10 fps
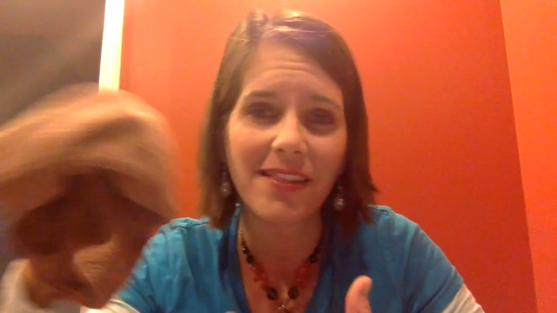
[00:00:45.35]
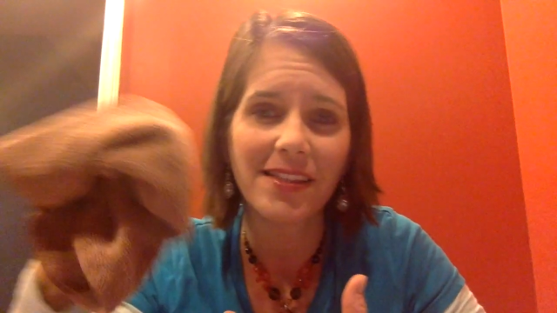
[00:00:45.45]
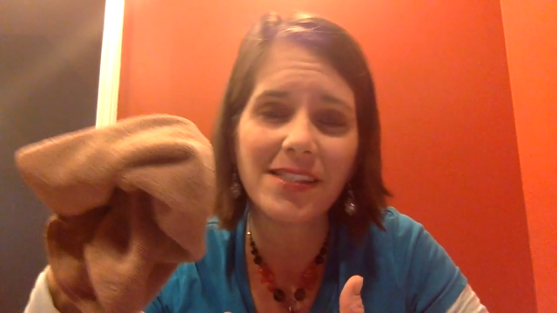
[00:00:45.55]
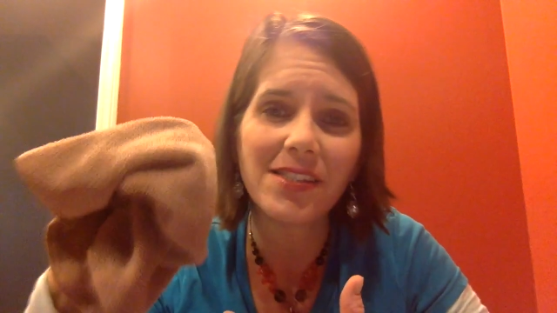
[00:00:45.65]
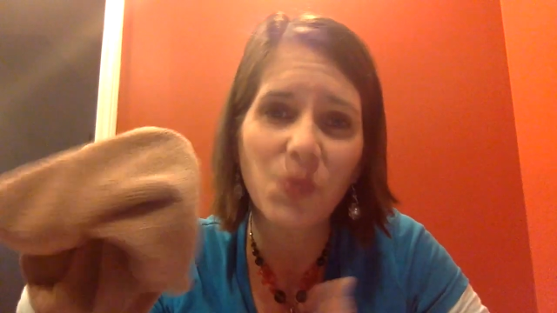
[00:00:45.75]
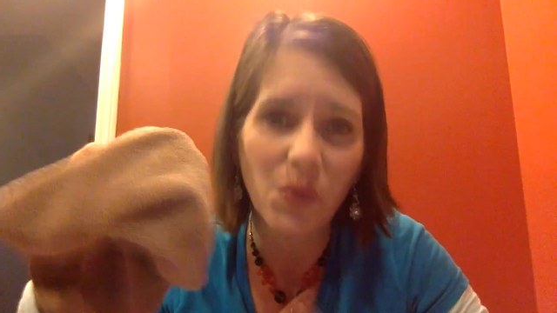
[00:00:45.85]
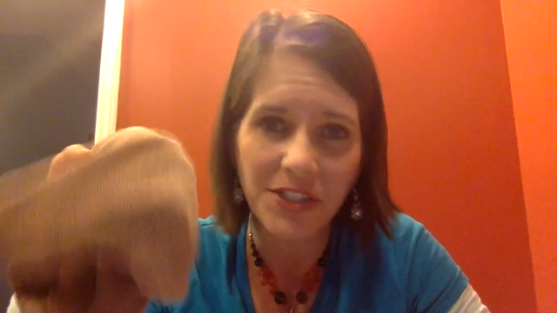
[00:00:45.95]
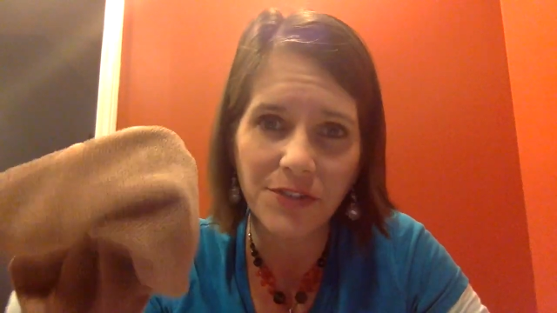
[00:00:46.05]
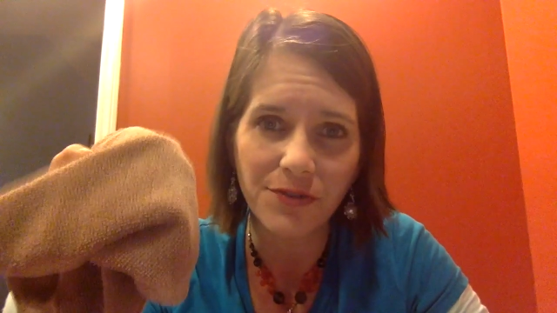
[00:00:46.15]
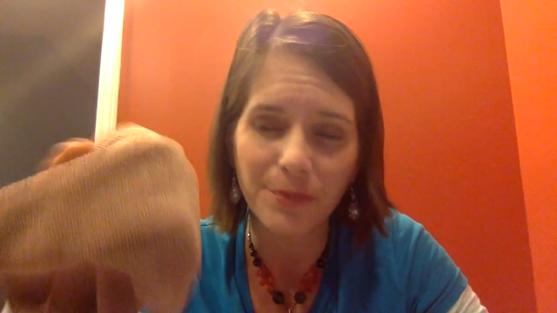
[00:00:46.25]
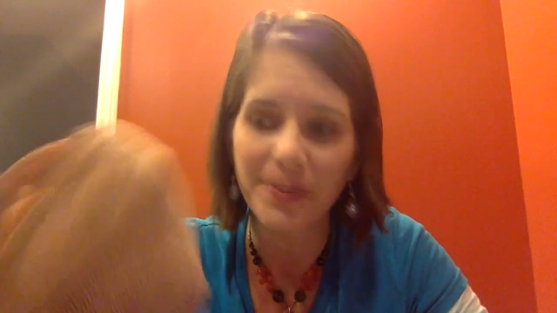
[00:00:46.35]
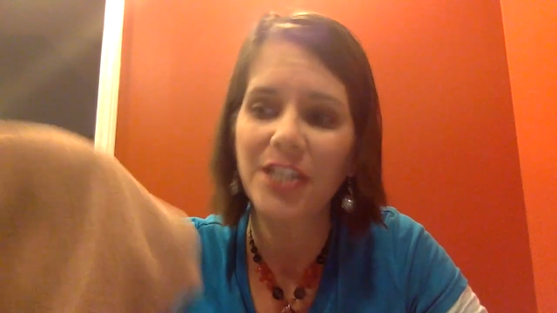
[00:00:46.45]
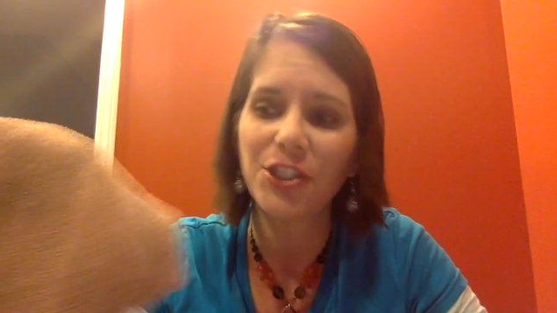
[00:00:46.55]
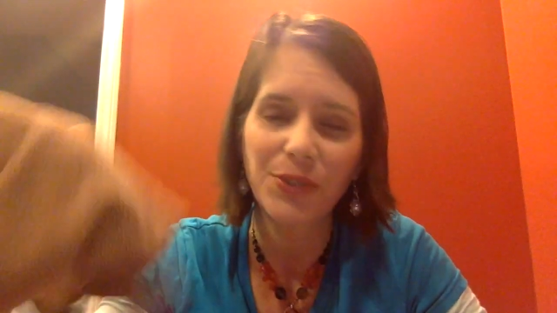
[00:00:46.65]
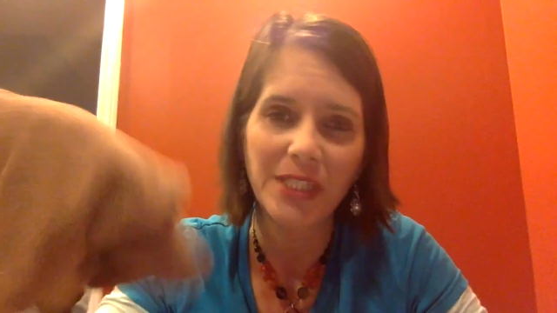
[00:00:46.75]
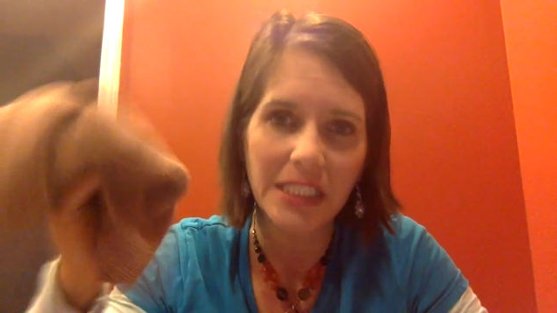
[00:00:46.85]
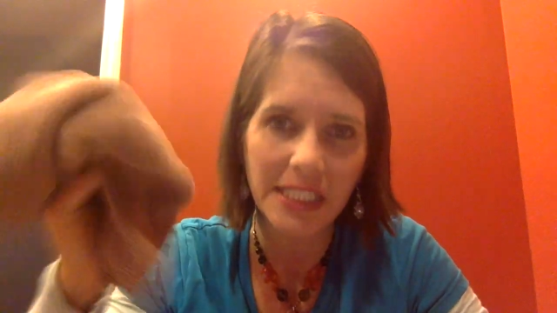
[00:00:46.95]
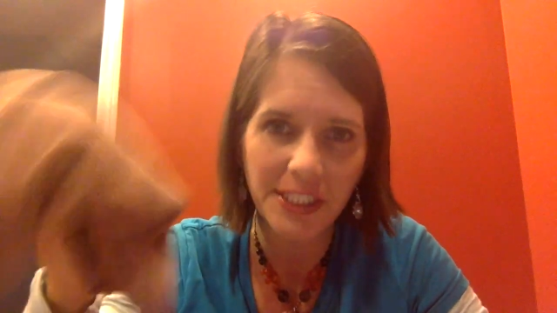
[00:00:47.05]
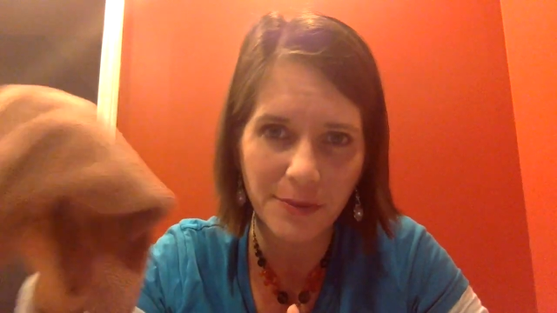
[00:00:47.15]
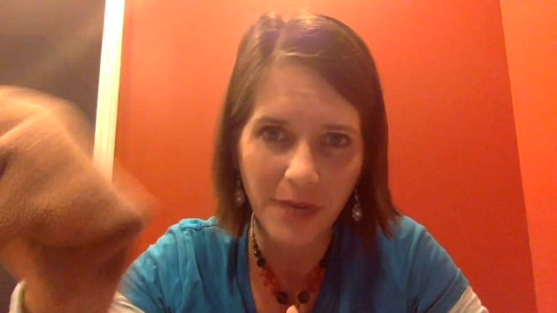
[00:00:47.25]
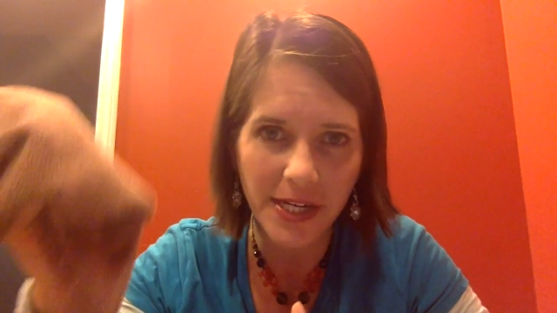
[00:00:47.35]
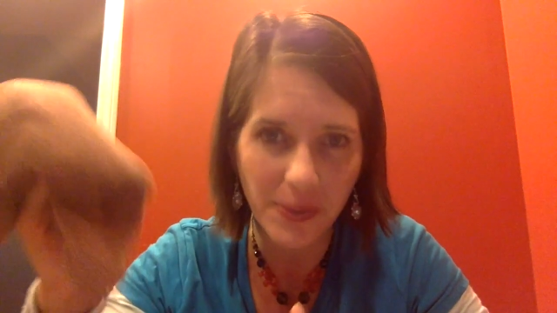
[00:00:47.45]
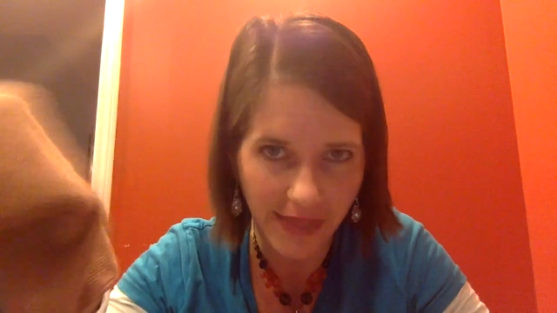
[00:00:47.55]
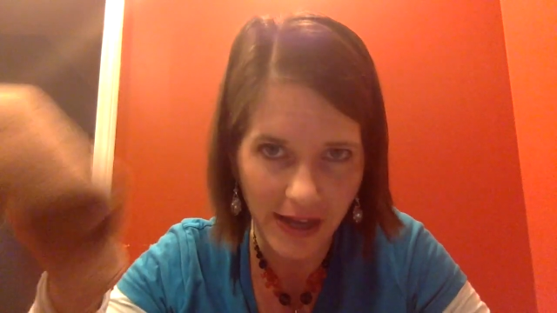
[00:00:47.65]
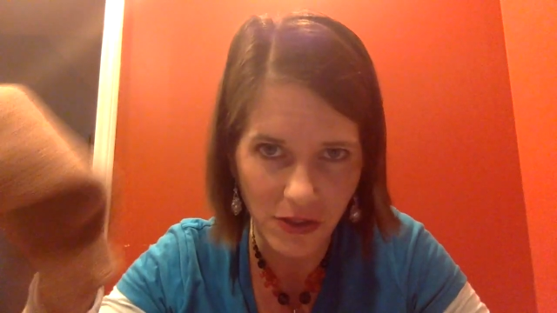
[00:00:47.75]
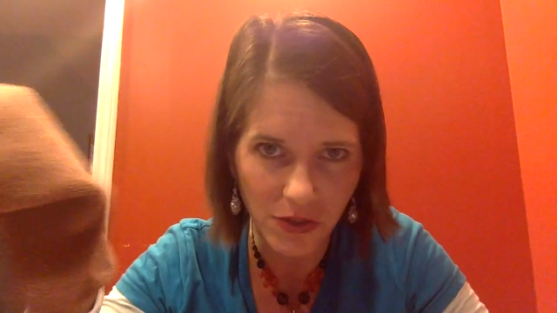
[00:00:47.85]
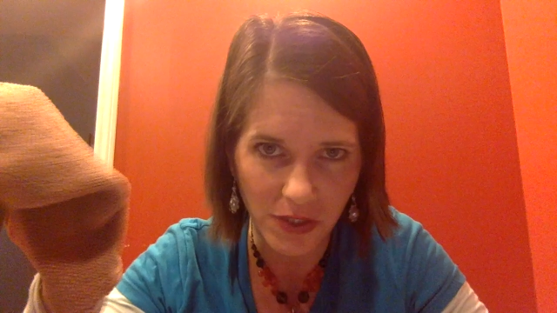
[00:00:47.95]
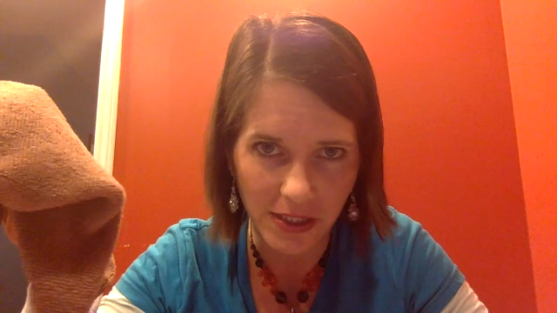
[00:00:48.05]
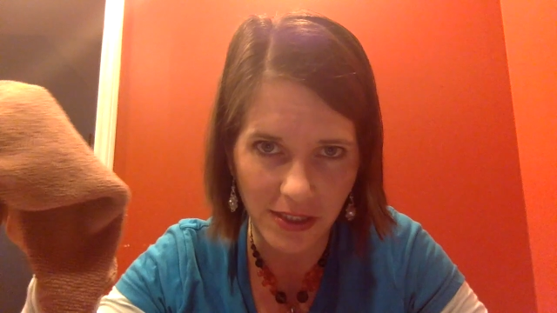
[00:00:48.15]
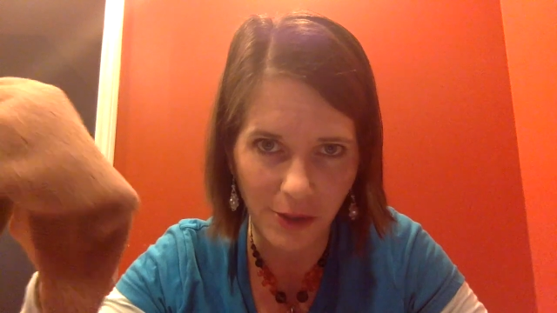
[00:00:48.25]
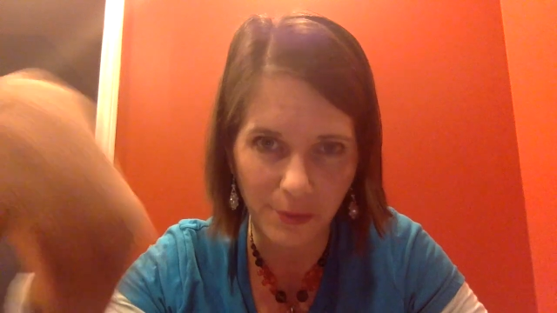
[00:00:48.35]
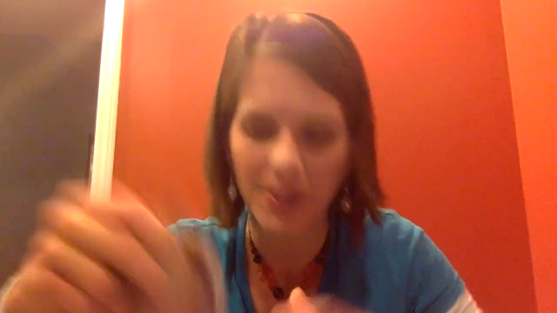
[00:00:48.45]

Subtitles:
this is wonderful because you can clean your body without using soap.